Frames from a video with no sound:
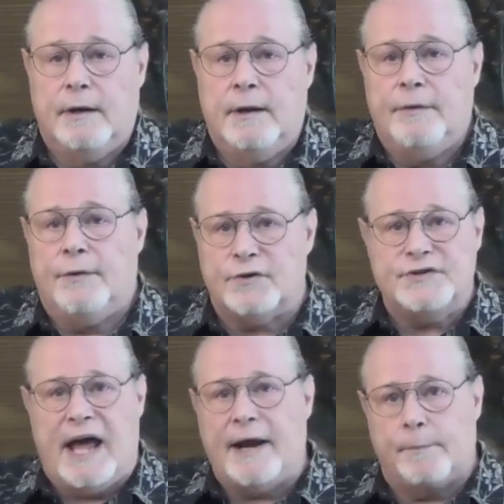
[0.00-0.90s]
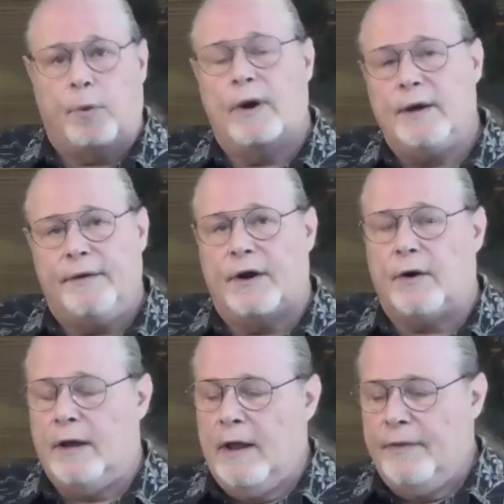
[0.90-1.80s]
There's not a point.
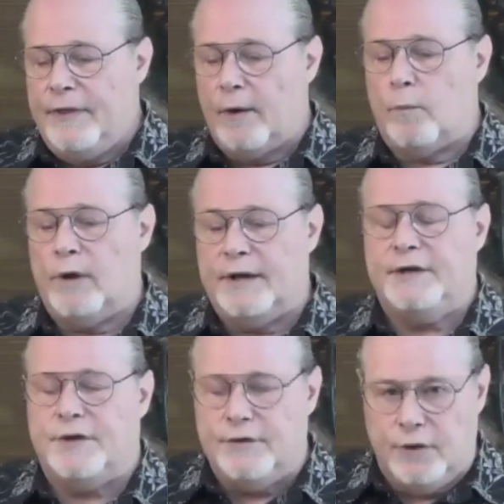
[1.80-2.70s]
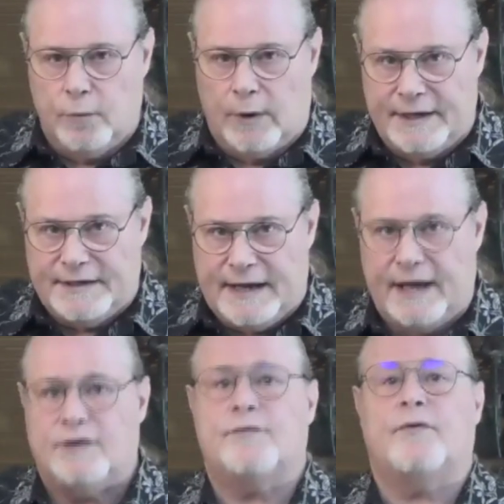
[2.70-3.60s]
They're, they're willing to do what it
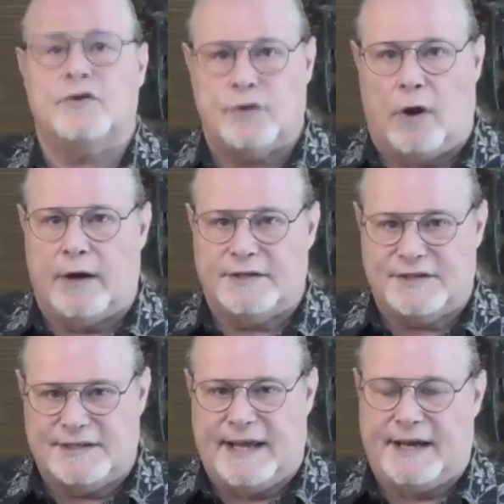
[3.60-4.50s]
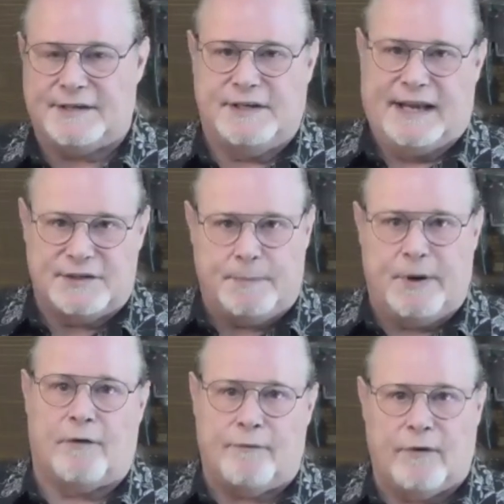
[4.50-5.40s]
takes for as long as it takes, and that's
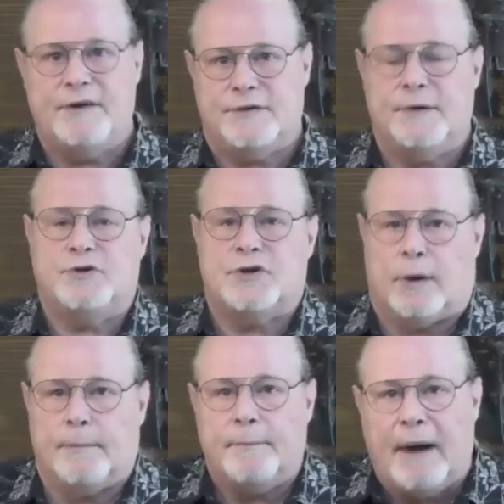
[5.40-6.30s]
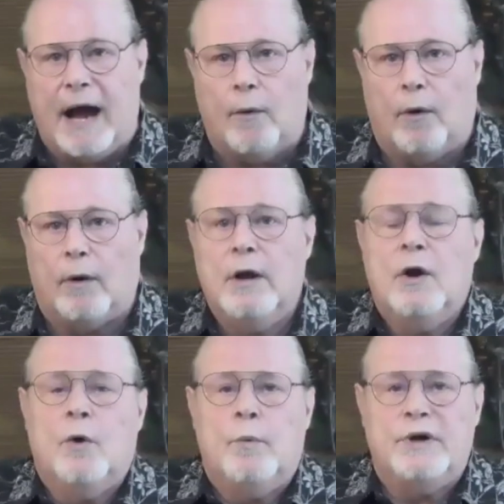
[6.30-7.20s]
paraphrasing Chairman Powell,
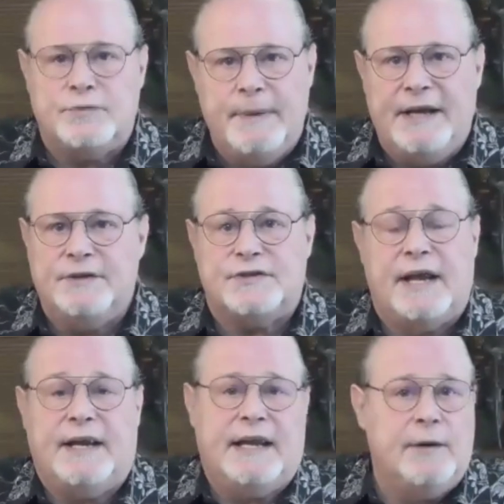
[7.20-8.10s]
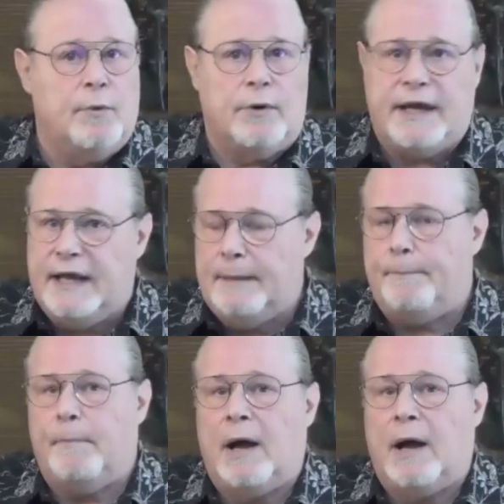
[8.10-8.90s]
which means that he will keep